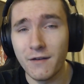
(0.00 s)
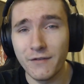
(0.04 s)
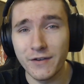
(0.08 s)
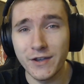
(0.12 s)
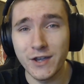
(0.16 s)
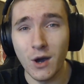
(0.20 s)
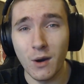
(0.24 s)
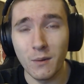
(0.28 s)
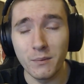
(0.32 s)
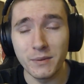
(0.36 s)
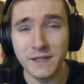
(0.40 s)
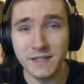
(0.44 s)
of
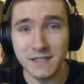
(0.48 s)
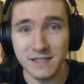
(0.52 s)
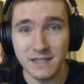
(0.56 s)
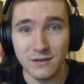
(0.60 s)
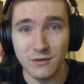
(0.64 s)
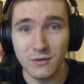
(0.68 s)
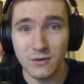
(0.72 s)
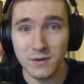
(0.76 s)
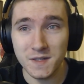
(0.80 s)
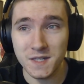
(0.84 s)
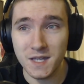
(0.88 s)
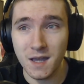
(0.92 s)
goblins and
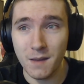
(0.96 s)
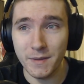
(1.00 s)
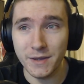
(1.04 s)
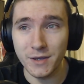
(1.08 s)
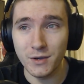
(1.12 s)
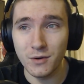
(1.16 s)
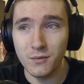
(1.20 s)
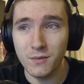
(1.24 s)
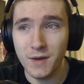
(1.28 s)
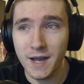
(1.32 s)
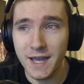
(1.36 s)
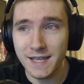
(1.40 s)
orcs coming
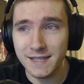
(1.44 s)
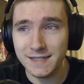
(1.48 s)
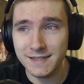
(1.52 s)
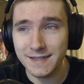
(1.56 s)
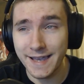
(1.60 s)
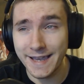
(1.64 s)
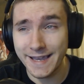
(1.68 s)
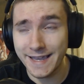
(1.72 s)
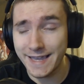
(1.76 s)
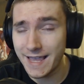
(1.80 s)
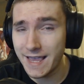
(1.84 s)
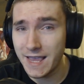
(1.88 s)
your way, it's
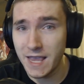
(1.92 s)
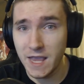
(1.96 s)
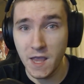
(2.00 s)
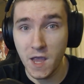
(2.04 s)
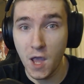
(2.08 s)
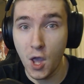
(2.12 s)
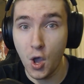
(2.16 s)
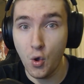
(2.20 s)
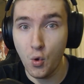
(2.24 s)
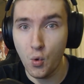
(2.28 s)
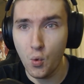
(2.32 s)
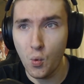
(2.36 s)
like,
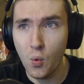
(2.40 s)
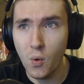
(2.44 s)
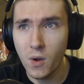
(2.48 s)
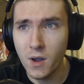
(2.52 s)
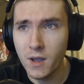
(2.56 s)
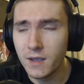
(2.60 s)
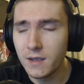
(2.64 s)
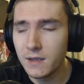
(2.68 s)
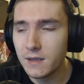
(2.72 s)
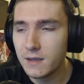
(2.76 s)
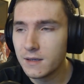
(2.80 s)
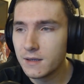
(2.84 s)
no.
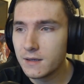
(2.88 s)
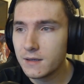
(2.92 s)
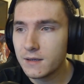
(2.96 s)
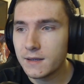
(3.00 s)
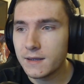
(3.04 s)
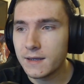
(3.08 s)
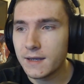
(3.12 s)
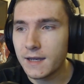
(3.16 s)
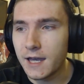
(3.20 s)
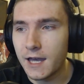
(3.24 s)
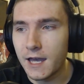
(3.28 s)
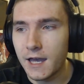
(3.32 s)

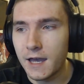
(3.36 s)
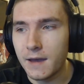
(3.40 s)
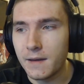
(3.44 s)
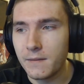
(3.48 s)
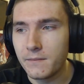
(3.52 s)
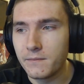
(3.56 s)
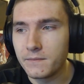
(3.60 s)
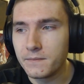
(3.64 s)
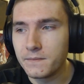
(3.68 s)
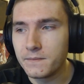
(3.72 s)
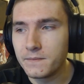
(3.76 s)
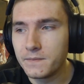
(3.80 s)

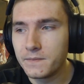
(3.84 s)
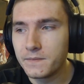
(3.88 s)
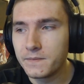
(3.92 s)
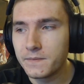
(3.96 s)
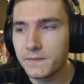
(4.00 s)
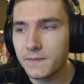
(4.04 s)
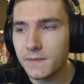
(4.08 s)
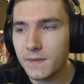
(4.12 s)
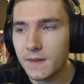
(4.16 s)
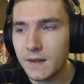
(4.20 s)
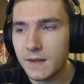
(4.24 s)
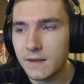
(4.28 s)
Um,
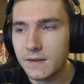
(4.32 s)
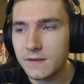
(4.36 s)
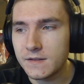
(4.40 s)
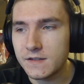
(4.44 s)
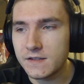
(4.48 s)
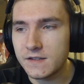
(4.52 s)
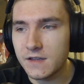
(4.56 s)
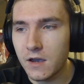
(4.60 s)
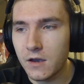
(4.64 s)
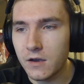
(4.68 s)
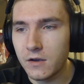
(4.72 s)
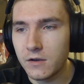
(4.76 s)

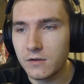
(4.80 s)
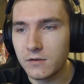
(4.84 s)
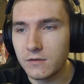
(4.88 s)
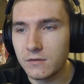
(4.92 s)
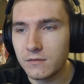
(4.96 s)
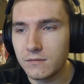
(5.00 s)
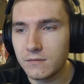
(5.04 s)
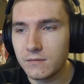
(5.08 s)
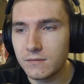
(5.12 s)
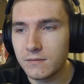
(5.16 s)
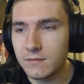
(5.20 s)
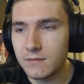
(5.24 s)

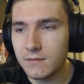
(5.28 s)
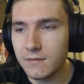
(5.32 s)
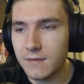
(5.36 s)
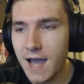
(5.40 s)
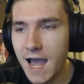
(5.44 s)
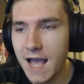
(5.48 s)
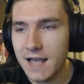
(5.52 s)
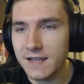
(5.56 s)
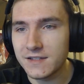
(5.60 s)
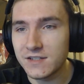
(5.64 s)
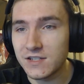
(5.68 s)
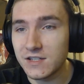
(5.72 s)
so
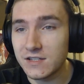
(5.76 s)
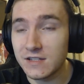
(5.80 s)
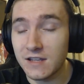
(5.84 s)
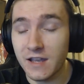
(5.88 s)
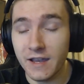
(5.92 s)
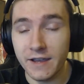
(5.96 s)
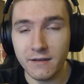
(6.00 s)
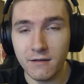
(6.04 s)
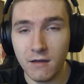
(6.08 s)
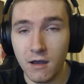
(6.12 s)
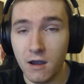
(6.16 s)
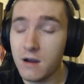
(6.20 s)
Alice just
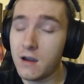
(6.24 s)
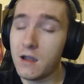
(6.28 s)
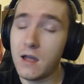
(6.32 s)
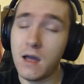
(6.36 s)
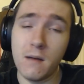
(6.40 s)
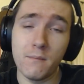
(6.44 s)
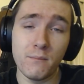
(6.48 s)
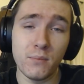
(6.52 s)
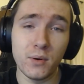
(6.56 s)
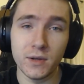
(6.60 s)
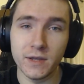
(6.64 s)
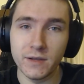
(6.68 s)
like, all right,
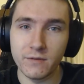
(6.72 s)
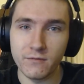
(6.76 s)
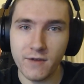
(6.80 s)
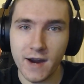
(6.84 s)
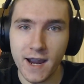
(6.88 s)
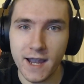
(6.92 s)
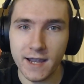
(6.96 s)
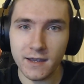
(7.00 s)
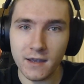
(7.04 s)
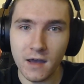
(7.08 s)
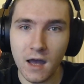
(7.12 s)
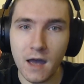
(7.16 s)
I'm pulling
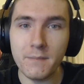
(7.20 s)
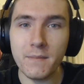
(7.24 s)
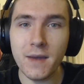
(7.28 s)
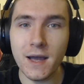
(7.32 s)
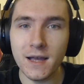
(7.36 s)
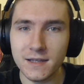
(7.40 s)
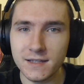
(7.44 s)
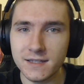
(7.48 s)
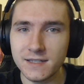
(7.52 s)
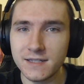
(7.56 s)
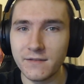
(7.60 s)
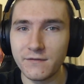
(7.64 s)
rank. I'm
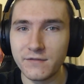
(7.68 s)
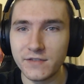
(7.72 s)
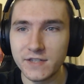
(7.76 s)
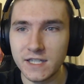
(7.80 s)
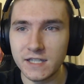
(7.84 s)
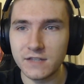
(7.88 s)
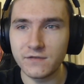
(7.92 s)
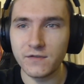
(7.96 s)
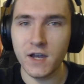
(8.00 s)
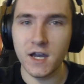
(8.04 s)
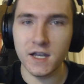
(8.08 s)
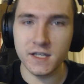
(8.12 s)
Alice
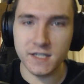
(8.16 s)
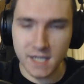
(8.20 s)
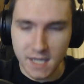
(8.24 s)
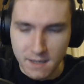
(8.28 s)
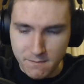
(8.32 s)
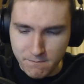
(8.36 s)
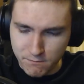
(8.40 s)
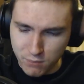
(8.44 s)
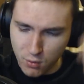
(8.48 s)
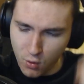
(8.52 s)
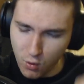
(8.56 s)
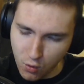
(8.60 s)
Synthesis
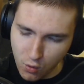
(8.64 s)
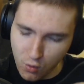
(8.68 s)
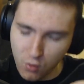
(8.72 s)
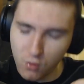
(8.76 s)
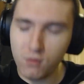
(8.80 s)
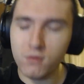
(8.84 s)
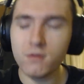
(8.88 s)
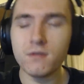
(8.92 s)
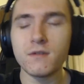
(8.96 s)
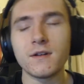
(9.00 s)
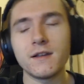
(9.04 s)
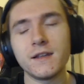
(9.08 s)
30.
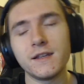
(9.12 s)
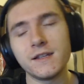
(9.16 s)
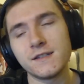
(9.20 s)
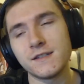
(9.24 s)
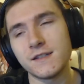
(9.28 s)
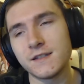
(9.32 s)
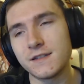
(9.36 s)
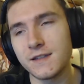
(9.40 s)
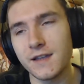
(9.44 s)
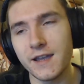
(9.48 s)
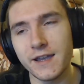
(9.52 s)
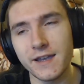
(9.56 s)
And it's
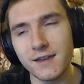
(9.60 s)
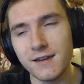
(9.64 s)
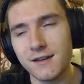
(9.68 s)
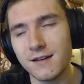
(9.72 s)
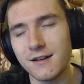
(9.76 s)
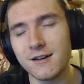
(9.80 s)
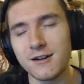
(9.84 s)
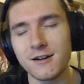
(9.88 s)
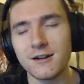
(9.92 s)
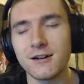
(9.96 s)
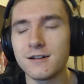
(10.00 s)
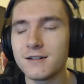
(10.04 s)
just like,
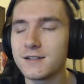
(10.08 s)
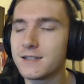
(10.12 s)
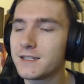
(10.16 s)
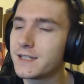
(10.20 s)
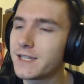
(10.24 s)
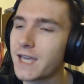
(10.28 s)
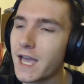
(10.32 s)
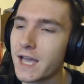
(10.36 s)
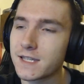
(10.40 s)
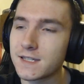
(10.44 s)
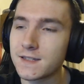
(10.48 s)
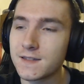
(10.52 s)
oh,
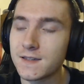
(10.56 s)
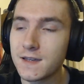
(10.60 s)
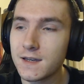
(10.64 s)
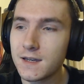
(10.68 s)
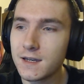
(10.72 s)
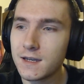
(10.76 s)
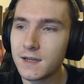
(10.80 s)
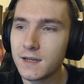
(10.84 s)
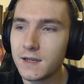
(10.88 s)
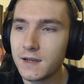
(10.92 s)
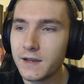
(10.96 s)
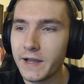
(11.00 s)
yes.
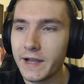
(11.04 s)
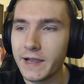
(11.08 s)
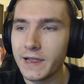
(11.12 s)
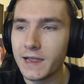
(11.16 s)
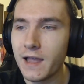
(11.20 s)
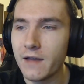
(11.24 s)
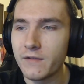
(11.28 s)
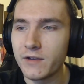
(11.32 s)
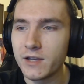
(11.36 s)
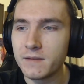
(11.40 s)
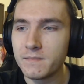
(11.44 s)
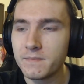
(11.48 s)
I
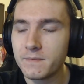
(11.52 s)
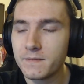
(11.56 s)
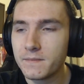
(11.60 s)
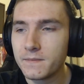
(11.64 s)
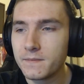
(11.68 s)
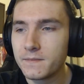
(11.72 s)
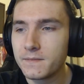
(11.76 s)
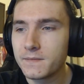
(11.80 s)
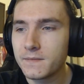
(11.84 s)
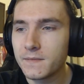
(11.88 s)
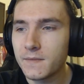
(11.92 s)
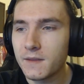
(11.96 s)
love it.
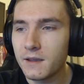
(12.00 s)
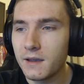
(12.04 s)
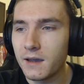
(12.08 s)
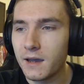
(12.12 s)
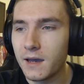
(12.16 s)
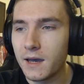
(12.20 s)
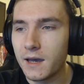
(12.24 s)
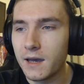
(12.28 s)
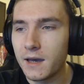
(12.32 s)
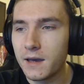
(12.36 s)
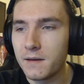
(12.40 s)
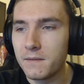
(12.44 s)

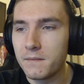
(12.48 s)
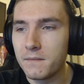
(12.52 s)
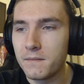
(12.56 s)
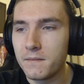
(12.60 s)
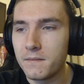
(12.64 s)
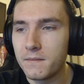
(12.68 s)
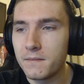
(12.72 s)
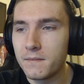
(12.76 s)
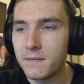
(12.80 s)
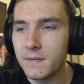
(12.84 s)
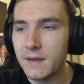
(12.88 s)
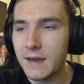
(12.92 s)

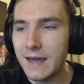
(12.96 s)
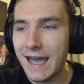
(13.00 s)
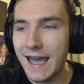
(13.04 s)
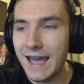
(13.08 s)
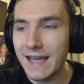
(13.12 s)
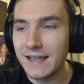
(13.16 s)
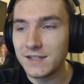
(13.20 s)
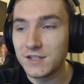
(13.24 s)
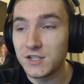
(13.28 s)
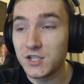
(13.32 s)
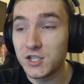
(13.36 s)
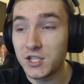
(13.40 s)
Um,
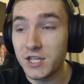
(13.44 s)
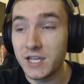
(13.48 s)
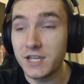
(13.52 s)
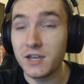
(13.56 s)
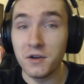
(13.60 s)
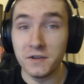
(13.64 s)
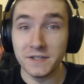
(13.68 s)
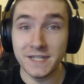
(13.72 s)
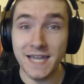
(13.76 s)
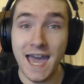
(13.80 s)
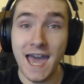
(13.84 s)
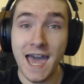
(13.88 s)
and she
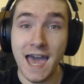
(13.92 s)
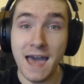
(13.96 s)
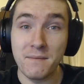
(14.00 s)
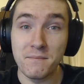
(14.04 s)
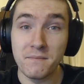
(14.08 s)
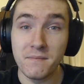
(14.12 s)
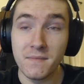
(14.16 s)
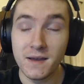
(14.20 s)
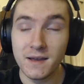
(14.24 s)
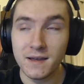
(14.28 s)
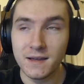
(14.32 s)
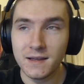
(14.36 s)
goes ham.
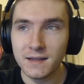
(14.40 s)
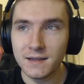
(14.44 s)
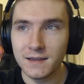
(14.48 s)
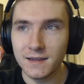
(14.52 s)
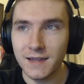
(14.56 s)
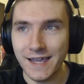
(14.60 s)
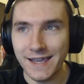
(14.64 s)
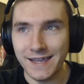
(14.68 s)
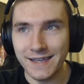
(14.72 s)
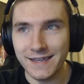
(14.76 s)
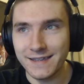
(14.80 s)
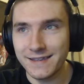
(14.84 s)

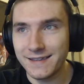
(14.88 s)
Like,